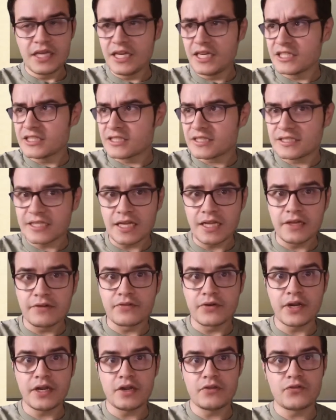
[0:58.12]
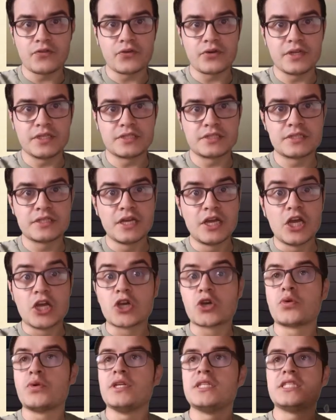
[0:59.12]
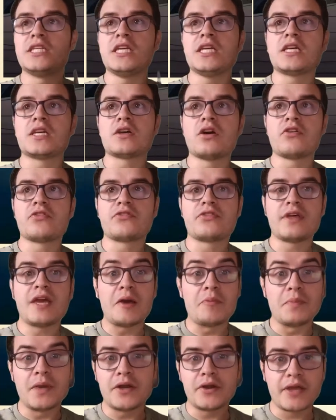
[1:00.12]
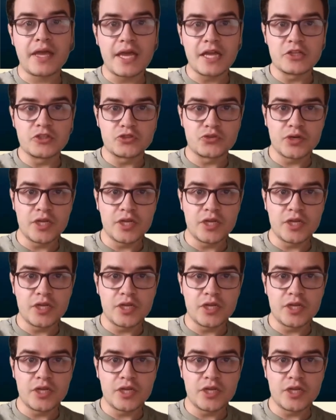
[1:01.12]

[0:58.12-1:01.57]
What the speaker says: It is celebrated for its critique of the American